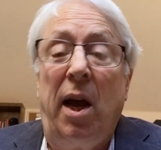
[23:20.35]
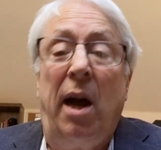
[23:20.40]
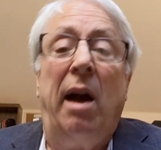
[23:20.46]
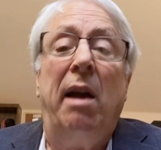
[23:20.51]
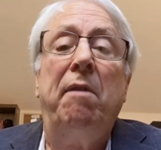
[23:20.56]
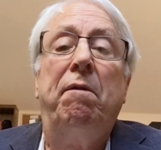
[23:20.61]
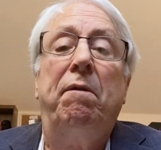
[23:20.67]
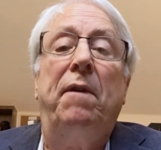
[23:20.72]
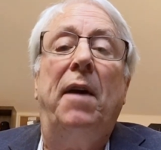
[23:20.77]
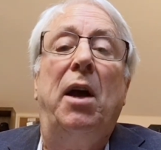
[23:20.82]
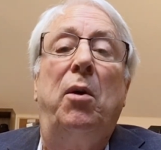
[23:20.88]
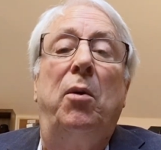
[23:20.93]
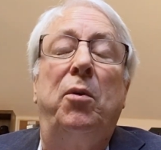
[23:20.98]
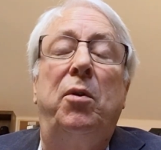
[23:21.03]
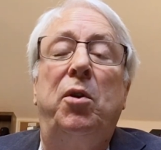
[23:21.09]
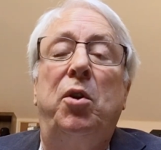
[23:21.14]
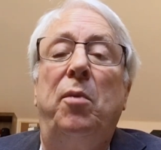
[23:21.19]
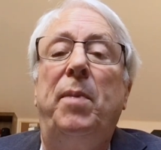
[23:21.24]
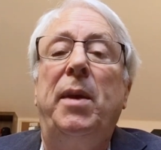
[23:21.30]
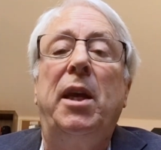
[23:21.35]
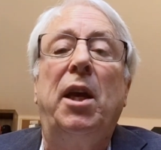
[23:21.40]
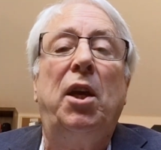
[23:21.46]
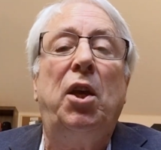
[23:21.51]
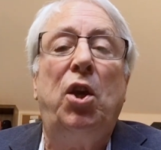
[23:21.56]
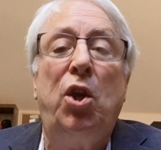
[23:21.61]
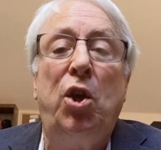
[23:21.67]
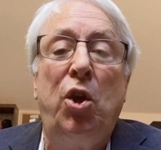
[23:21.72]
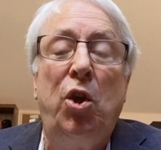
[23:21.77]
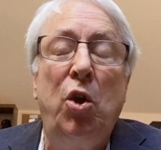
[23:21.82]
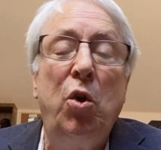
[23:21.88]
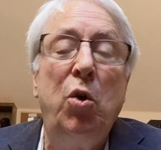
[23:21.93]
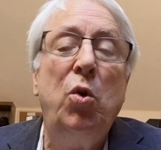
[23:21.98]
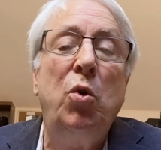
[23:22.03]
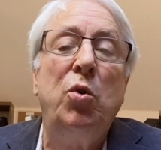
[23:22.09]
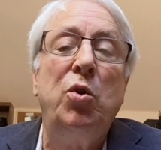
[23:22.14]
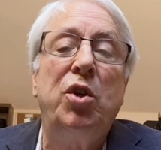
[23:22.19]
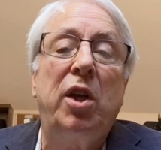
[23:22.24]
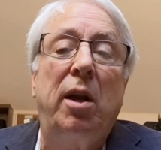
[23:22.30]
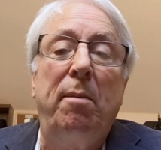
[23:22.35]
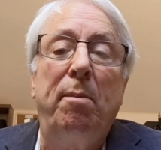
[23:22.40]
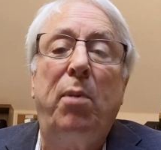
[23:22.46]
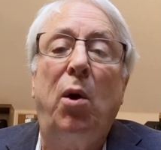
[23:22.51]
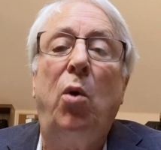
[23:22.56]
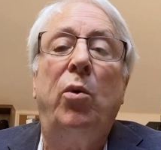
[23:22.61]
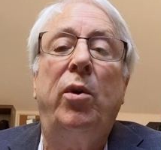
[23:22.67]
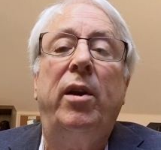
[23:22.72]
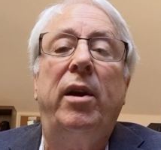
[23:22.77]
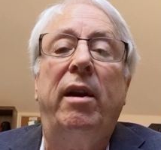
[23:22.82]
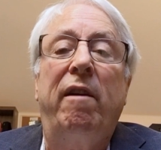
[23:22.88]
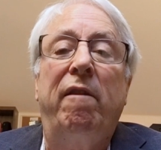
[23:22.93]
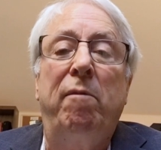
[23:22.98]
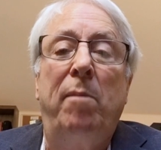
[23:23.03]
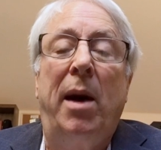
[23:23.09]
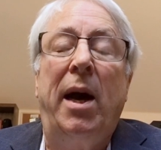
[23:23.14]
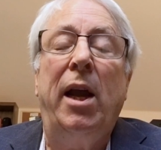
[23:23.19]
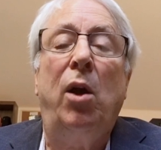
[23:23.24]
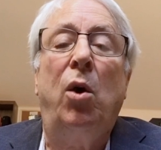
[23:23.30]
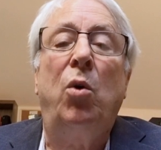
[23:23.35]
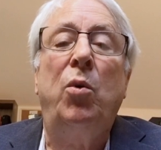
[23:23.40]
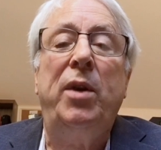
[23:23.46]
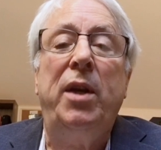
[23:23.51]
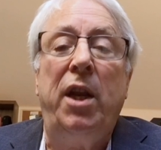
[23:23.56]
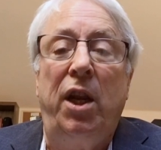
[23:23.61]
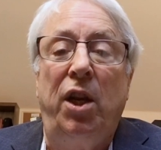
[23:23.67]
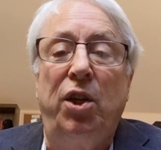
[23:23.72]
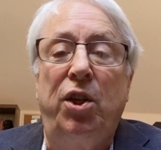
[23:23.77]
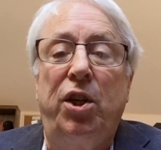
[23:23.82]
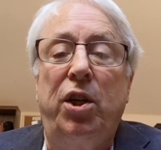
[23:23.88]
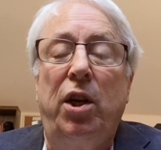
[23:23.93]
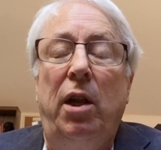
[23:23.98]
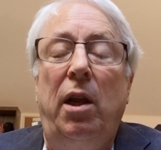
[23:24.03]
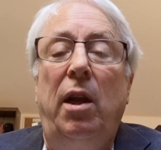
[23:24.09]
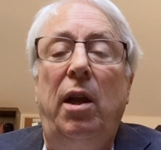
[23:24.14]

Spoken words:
I found to be a huge component of my own niche.